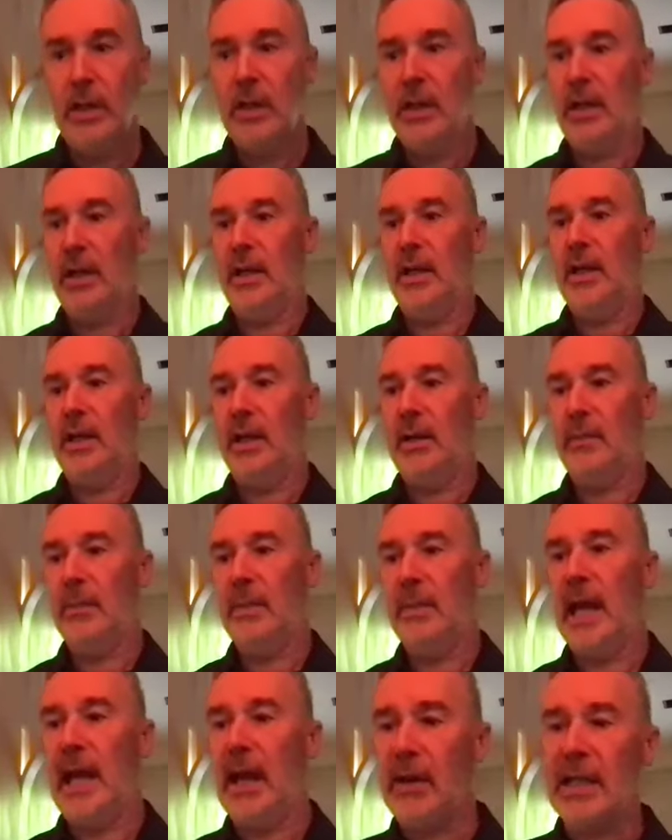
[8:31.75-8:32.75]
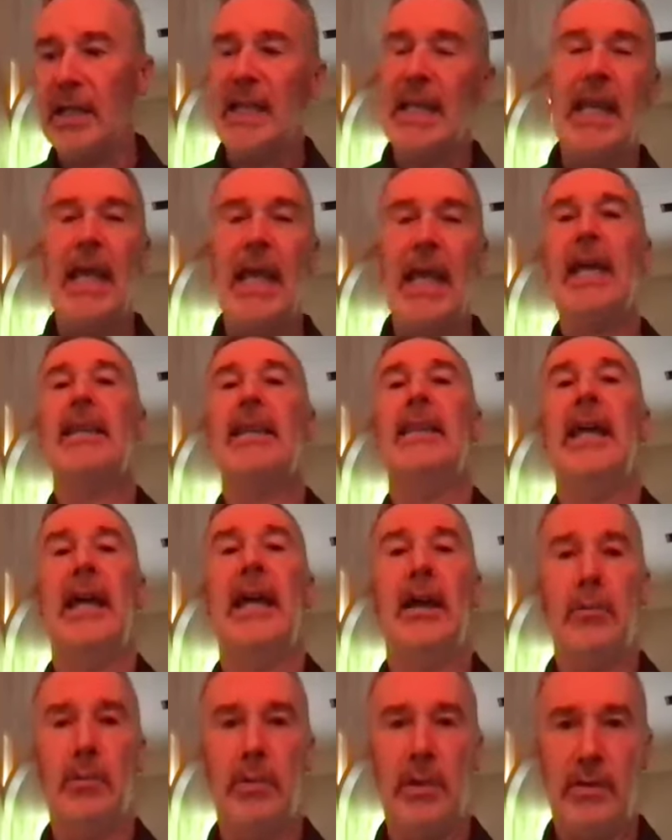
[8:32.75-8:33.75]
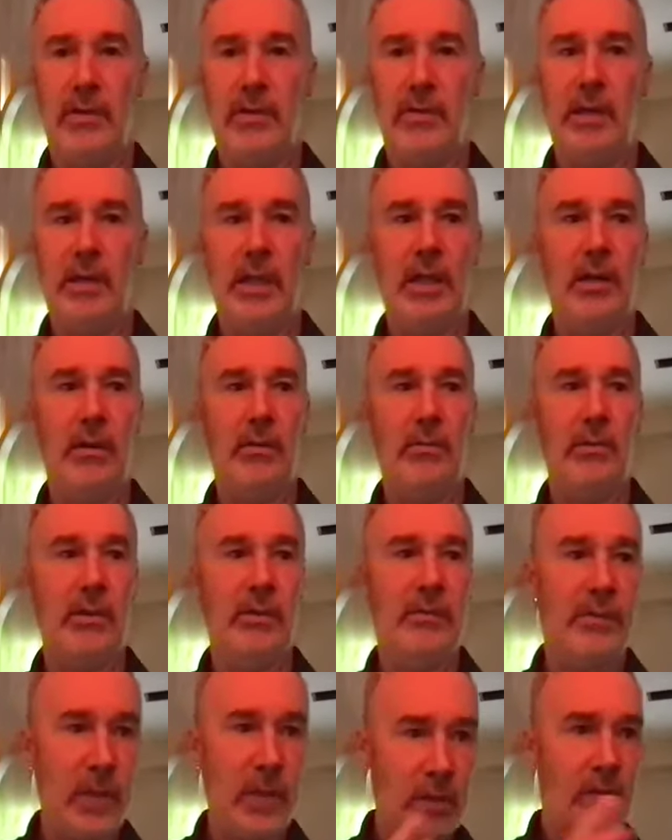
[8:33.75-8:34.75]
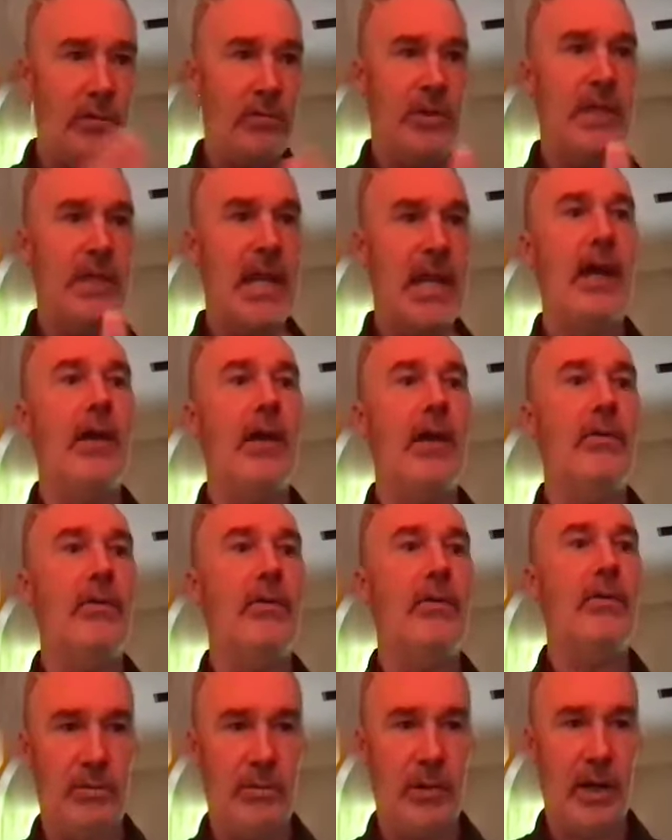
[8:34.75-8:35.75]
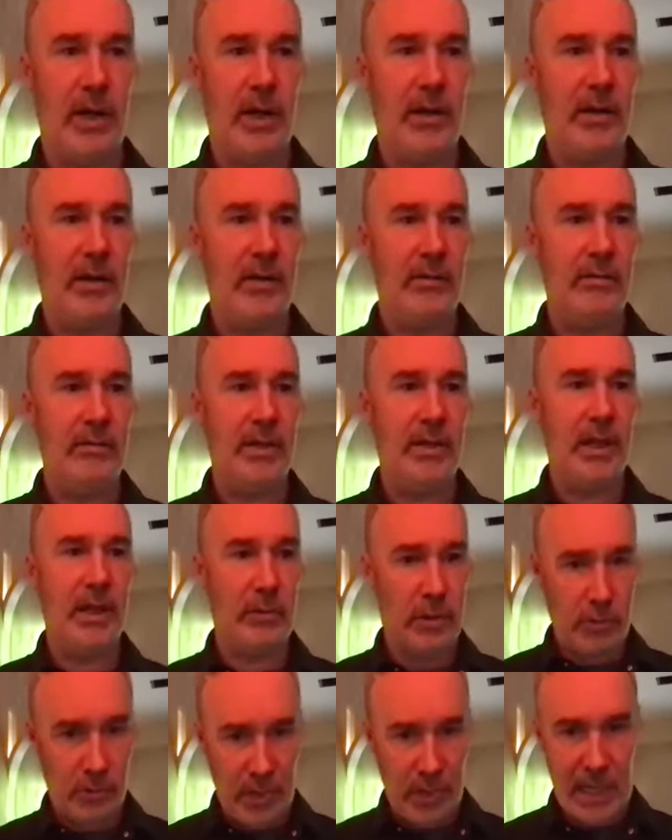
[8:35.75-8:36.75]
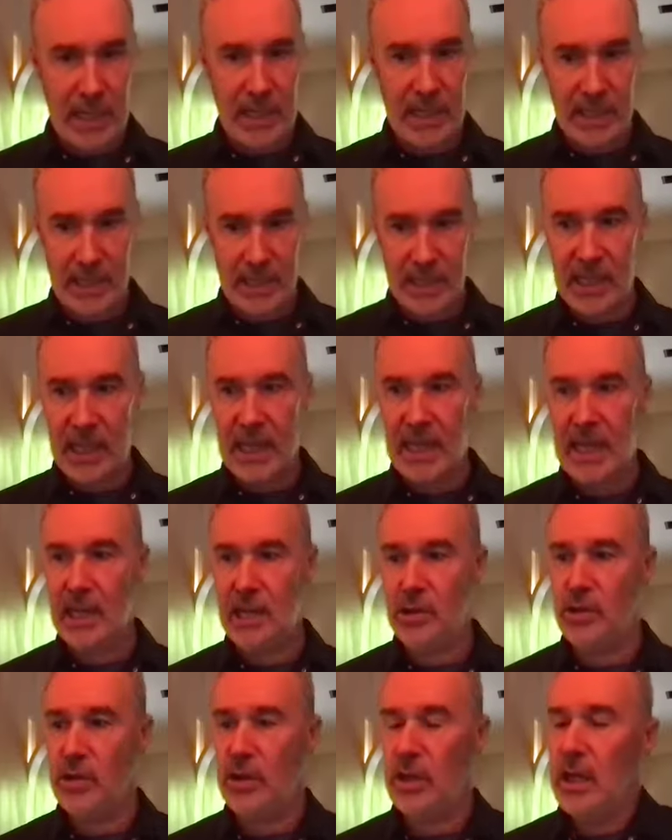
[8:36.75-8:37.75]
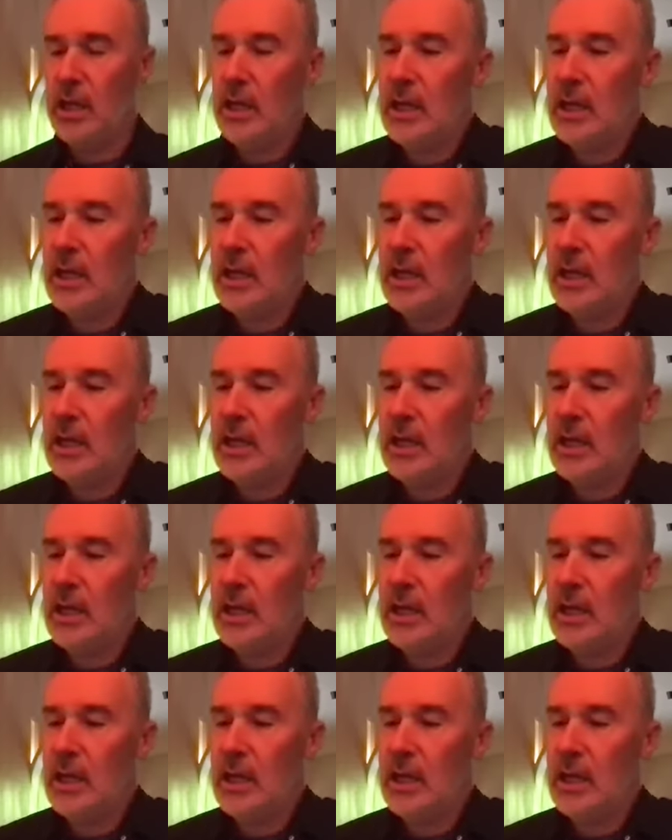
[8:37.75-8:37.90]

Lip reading: how to connect that with the views down to our created stage,